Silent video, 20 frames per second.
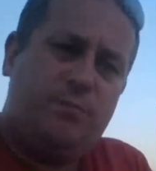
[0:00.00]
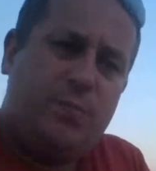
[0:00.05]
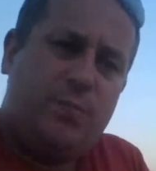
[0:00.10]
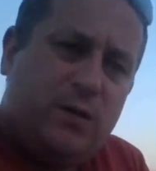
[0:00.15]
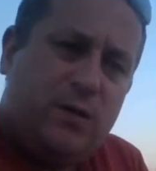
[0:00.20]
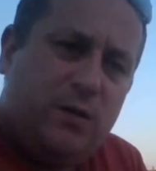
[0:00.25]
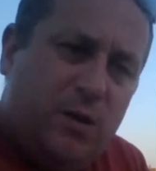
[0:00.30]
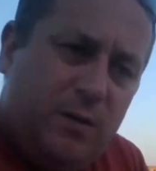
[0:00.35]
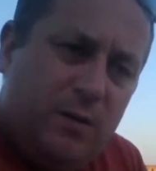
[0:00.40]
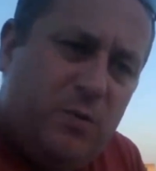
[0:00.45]

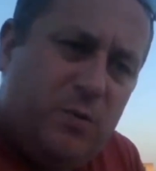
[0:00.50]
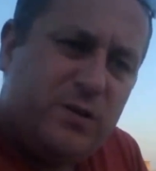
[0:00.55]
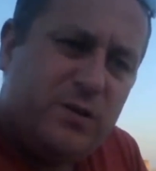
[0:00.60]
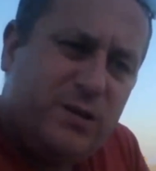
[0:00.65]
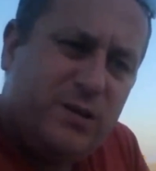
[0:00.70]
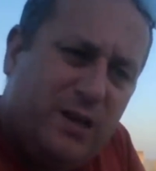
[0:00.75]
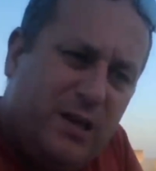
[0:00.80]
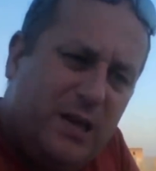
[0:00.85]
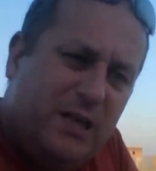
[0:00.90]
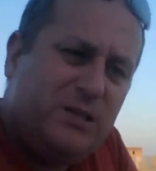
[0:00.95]
But the only
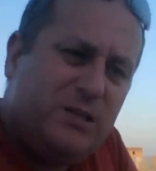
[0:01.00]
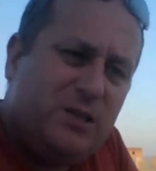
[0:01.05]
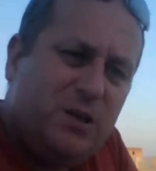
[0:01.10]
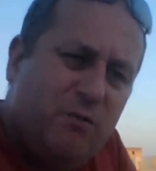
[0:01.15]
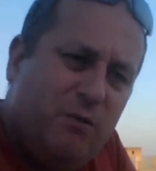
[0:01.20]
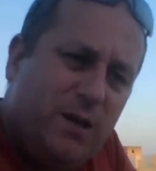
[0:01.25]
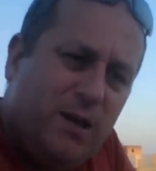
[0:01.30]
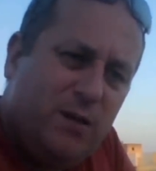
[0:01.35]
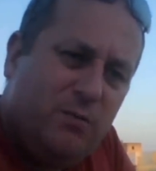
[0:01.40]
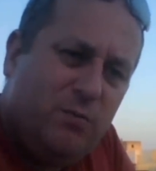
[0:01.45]
person that
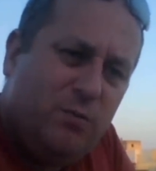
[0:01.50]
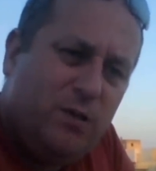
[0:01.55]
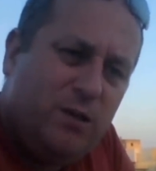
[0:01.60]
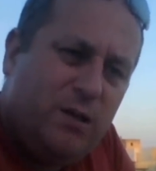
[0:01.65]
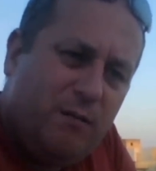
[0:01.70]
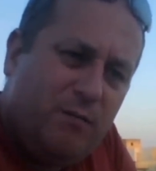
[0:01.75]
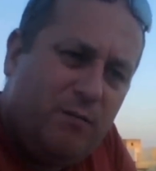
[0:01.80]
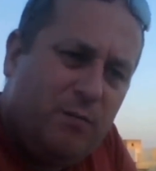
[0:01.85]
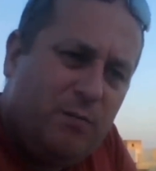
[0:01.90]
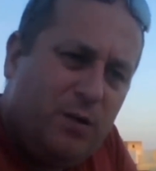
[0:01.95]
integrated
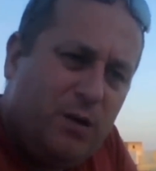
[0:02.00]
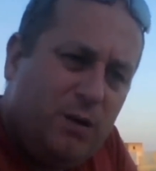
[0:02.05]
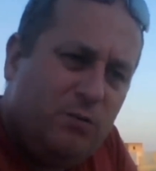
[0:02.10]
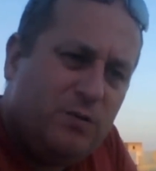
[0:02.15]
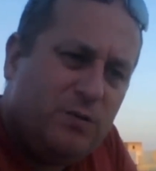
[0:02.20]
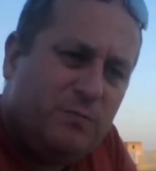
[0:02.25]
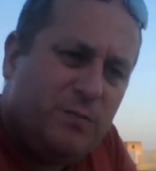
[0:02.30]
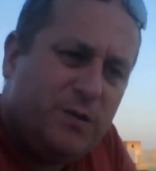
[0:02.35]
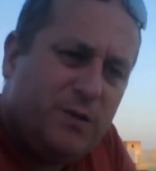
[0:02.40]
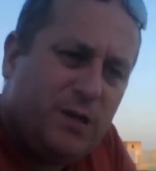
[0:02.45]
with everybody
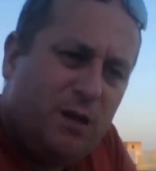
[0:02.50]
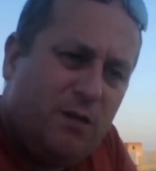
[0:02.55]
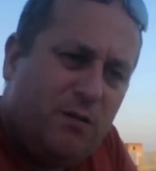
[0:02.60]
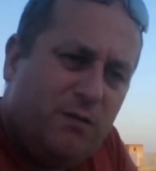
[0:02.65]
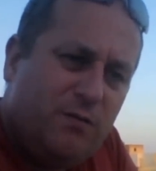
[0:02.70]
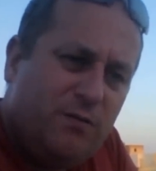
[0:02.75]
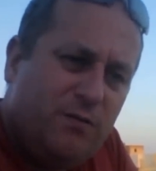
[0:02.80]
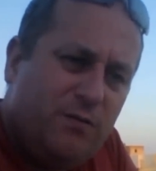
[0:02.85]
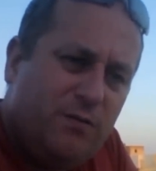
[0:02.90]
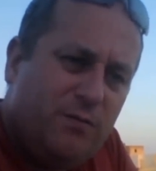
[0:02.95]
was
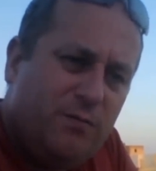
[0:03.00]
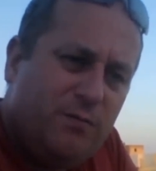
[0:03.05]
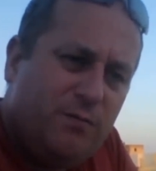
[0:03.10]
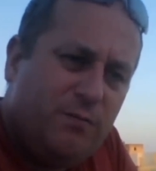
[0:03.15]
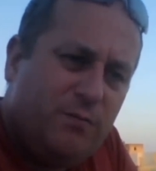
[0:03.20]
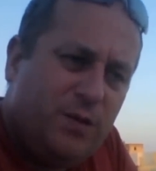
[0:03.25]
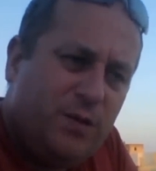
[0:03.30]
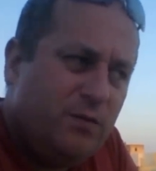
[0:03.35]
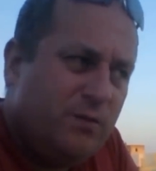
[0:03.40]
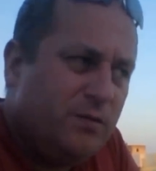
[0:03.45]
myself
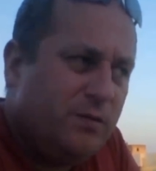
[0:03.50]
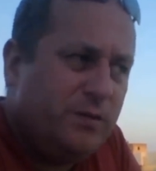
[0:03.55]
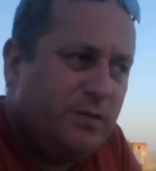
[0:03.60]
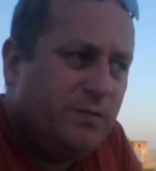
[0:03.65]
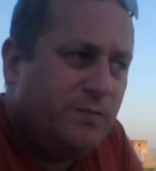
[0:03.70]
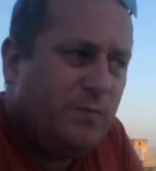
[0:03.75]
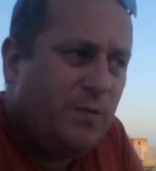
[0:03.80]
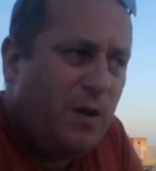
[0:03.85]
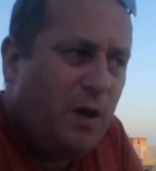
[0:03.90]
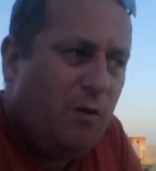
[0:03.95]

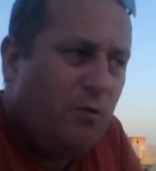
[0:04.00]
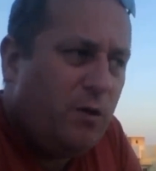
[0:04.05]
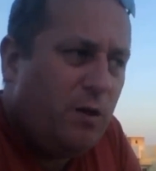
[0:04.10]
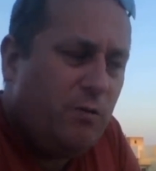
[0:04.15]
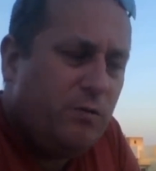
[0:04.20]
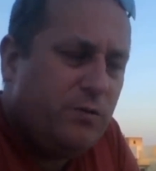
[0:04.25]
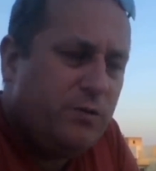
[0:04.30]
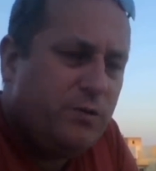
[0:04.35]
because I will go